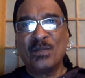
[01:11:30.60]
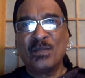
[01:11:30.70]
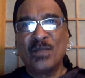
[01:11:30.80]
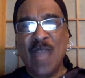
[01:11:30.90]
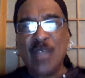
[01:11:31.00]

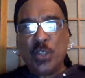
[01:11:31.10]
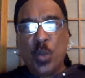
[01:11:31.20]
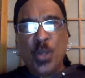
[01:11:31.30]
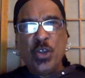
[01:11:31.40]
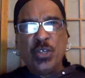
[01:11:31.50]
And so when
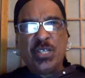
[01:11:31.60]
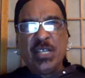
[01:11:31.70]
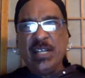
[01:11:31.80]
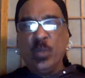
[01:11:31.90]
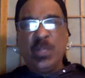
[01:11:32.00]
you're
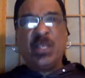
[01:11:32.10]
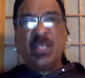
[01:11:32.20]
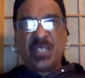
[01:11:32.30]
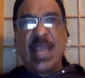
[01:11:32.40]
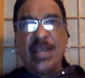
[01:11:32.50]
dealing with this
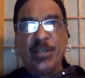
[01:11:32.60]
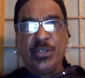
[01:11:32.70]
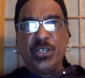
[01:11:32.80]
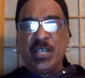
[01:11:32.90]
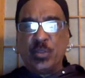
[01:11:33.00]
energy
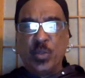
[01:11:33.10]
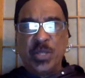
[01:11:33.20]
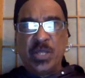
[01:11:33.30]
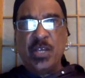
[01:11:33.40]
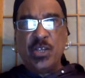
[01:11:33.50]
that's
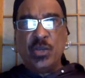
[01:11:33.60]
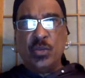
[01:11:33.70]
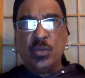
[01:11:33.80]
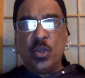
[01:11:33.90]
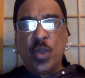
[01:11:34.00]
within you,
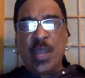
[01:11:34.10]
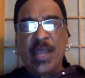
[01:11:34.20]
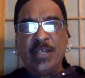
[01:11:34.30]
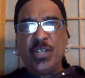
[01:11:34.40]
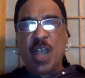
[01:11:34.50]
your
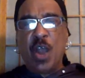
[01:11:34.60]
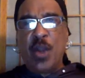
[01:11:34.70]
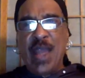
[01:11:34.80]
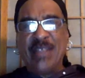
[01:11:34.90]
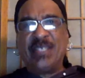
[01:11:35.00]
energy, our
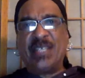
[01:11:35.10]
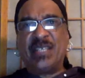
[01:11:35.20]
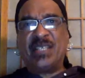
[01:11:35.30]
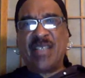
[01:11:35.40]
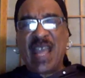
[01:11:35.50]

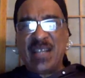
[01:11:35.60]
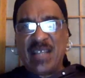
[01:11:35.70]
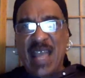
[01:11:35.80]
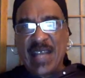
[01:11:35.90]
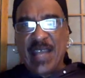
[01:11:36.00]
ancestors had
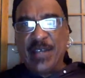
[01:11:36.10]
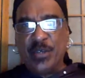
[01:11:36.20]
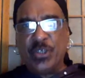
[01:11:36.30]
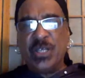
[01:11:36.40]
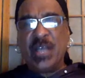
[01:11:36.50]
that
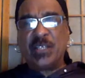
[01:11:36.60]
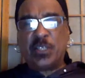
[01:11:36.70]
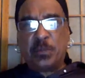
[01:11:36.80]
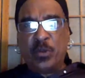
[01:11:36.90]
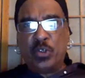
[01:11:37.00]
energy, that
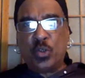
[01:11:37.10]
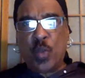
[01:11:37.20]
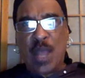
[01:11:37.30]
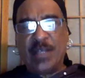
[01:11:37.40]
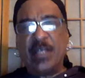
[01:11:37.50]

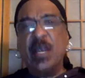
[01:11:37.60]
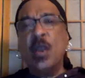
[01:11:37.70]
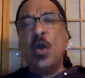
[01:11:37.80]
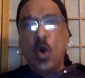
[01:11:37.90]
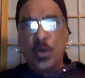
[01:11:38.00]
spirituality
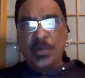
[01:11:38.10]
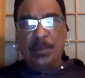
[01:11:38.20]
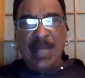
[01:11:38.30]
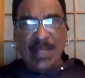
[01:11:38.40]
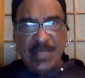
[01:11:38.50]
on the
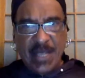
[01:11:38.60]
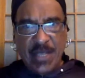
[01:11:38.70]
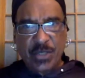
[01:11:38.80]
plantation.